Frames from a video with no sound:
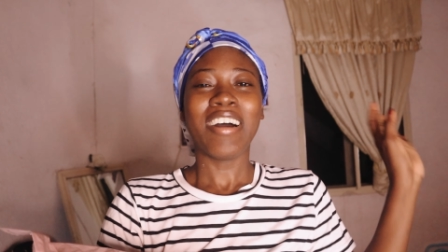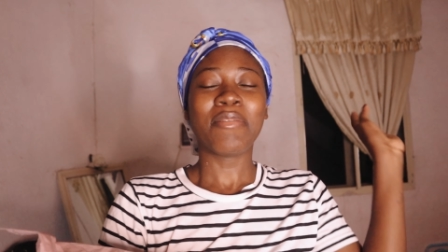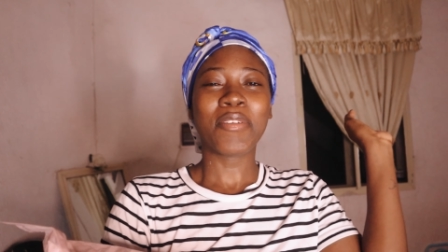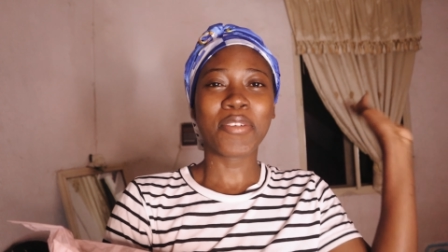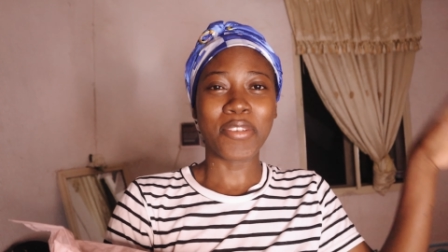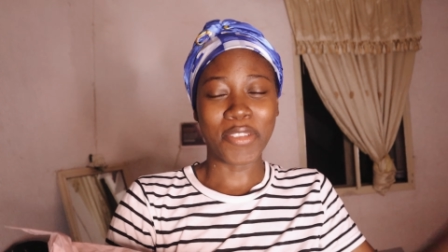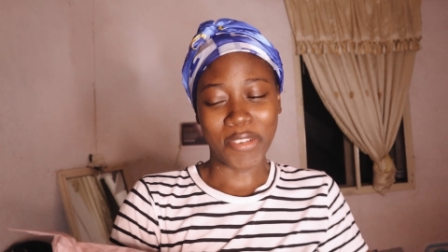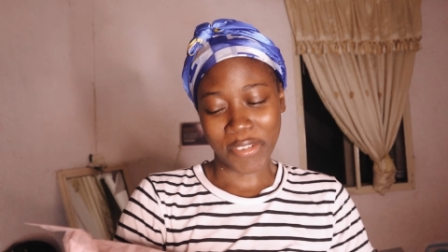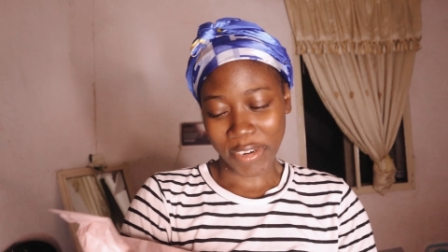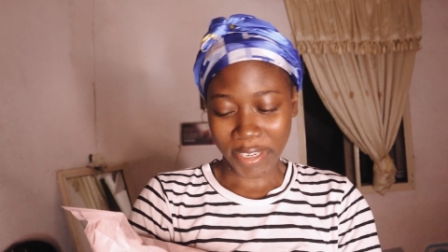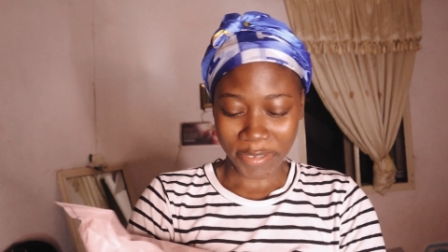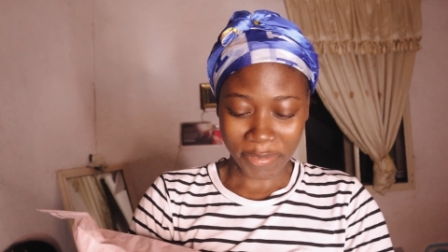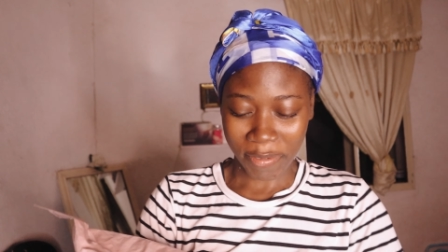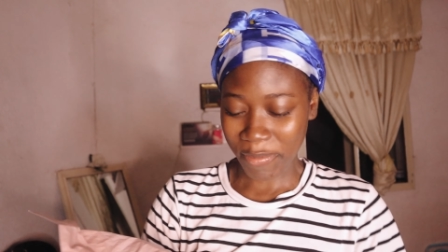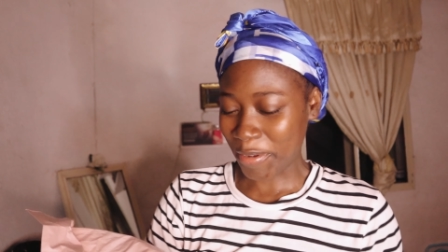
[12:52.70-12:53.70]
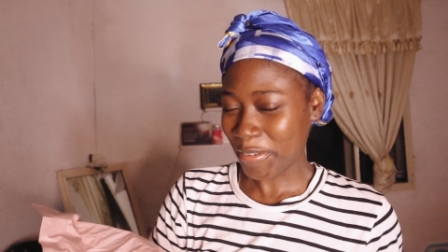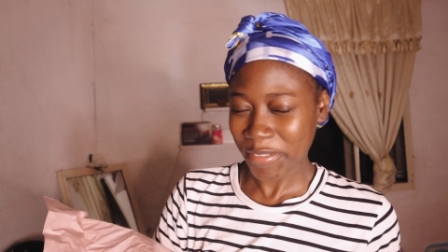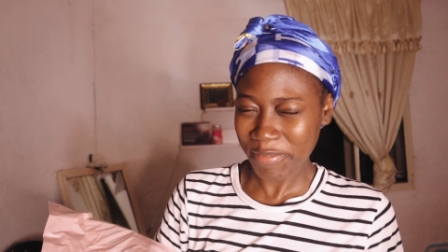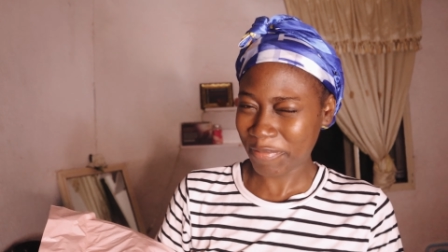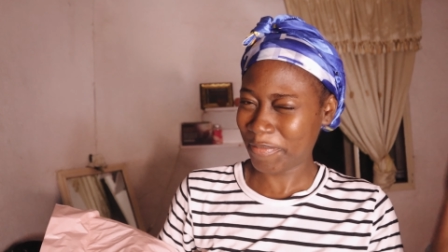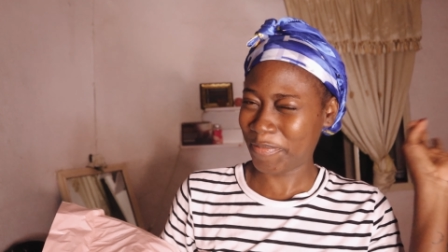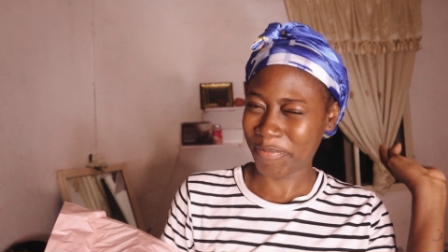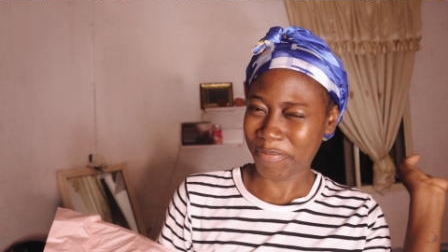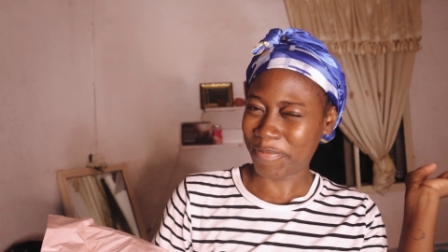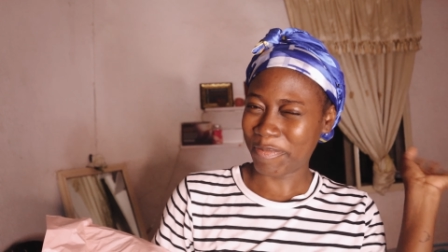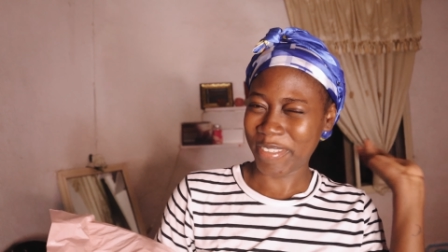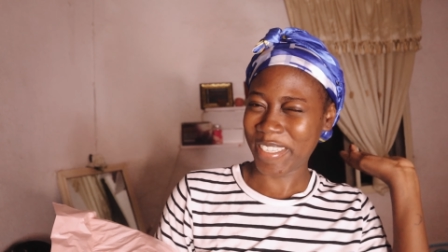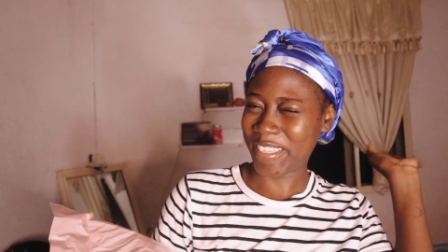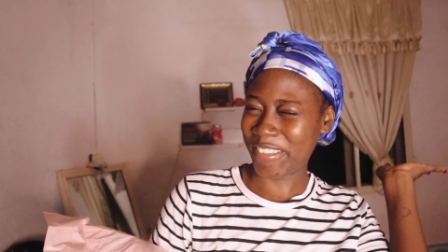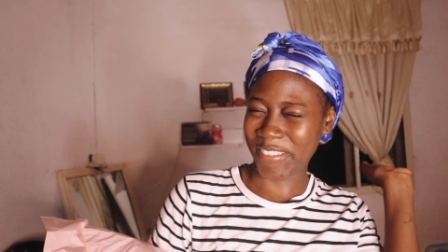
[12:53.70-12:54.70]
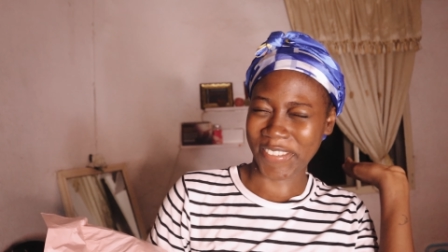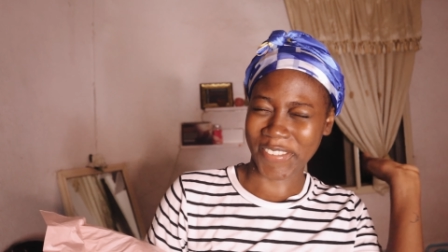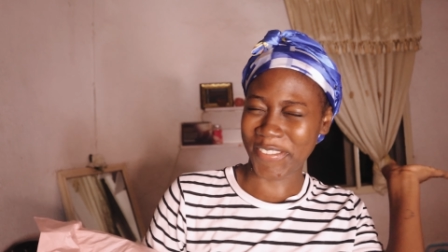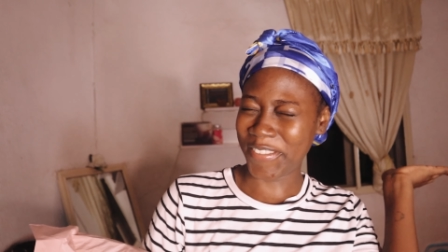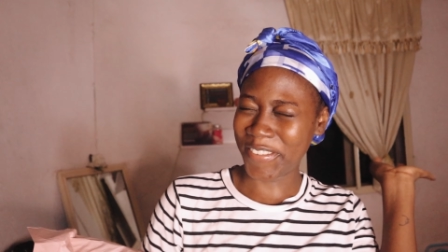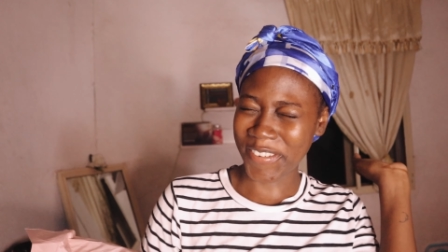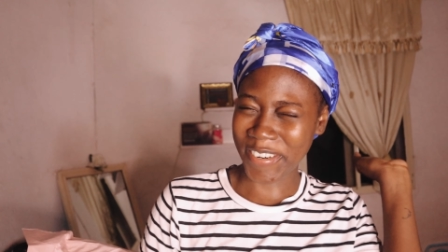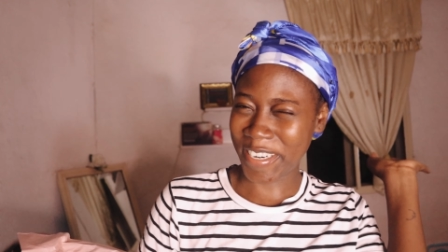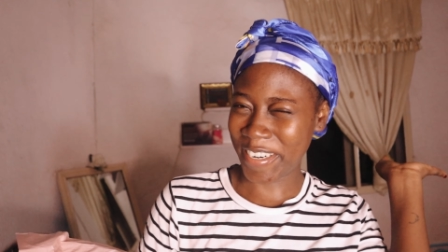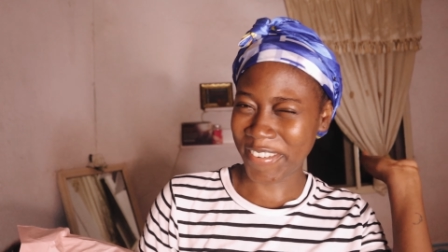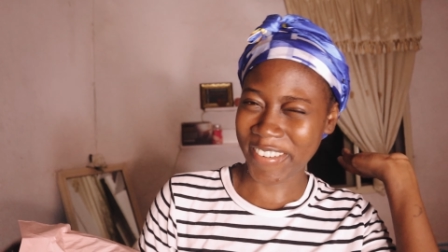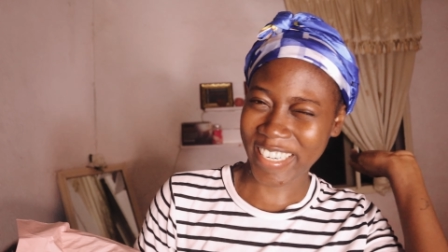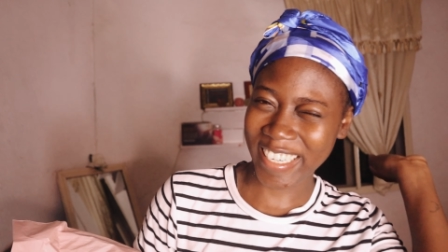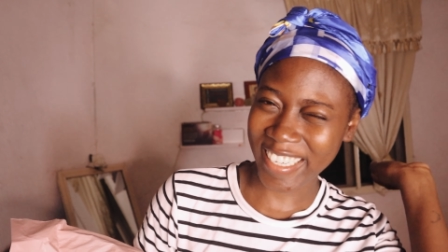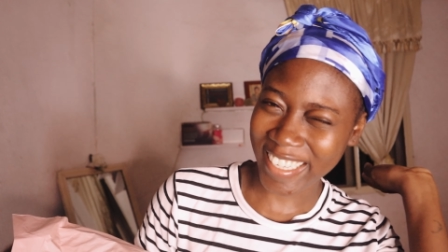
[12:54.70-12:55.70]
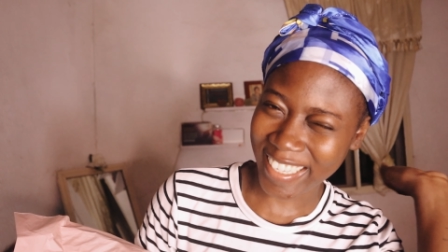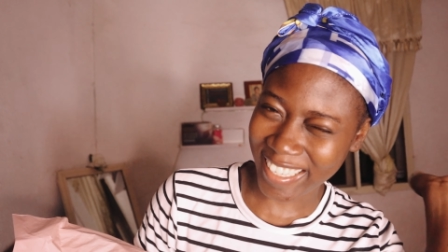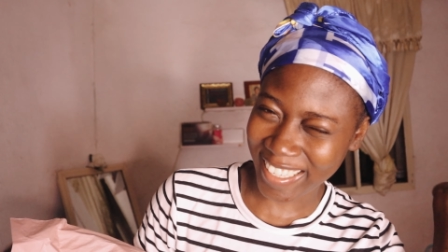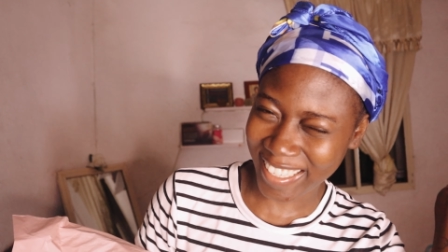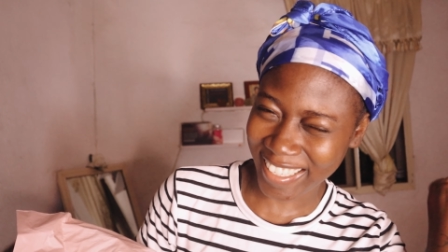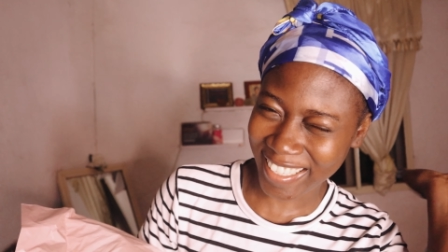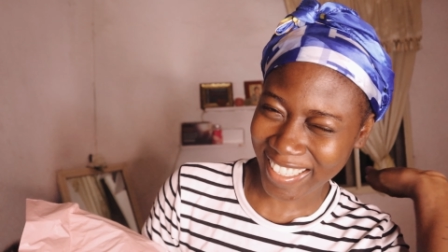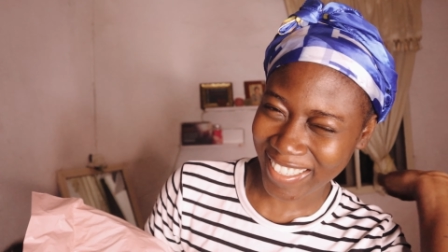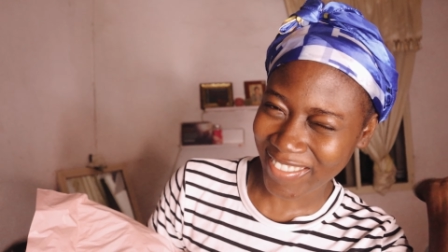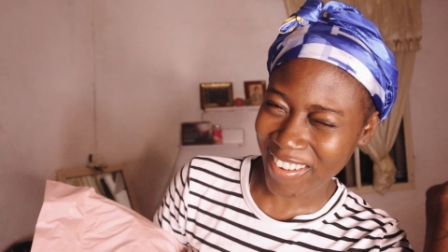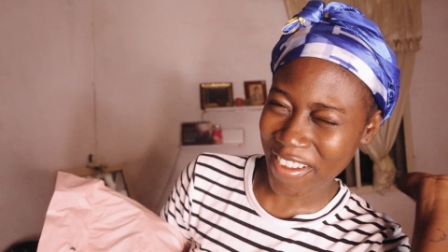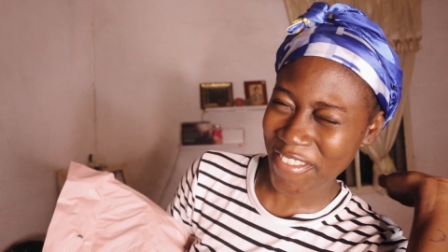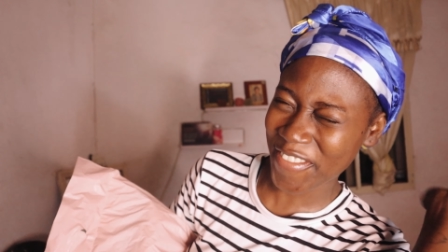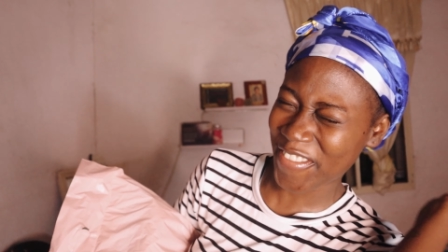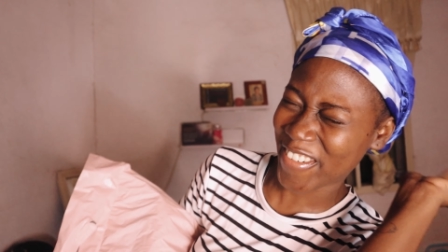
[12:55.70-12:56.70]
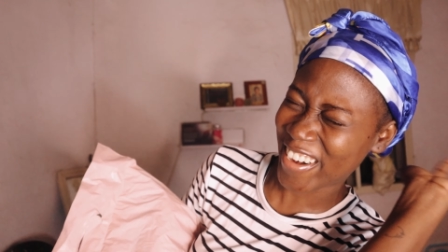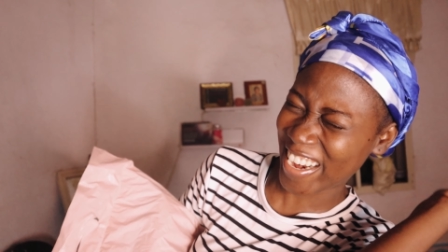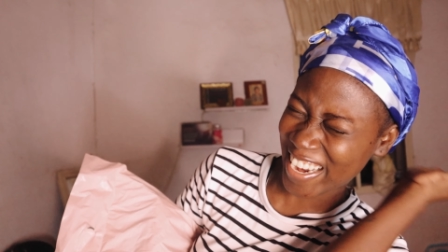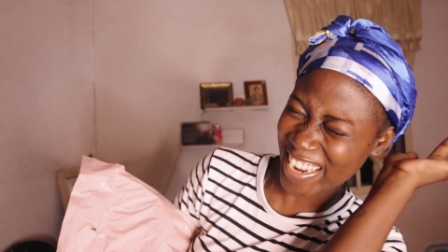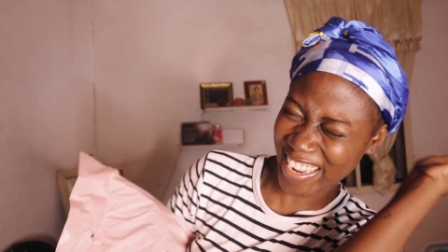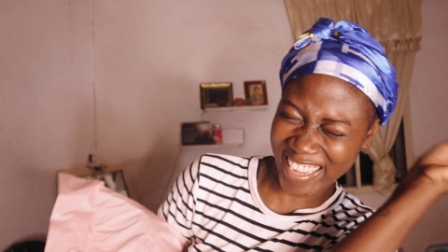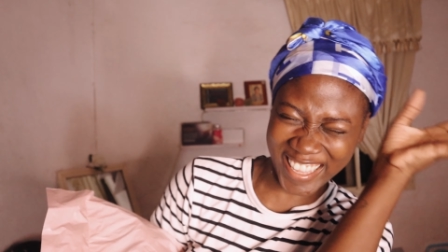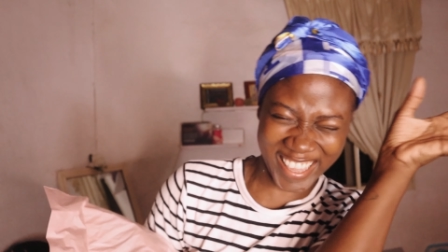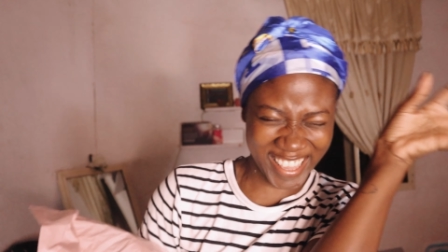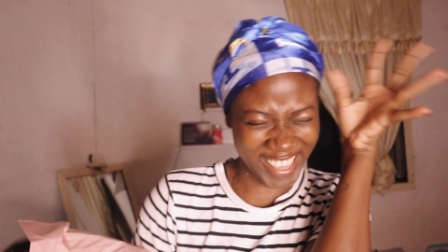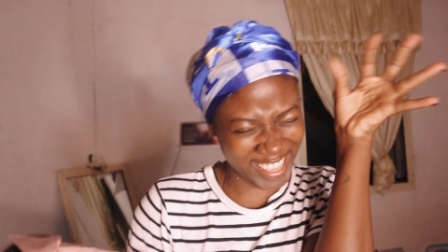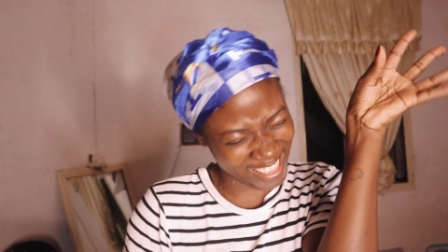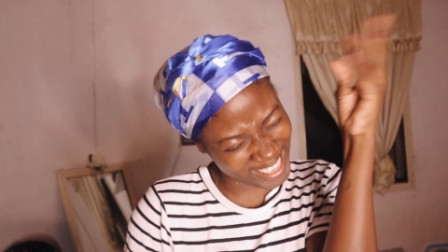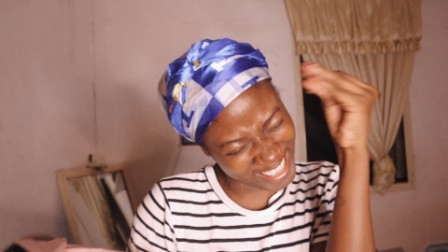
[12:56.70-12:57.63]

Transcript: I'm not going to cry. I'm not going to. Mm girls don't cry, right? my friend.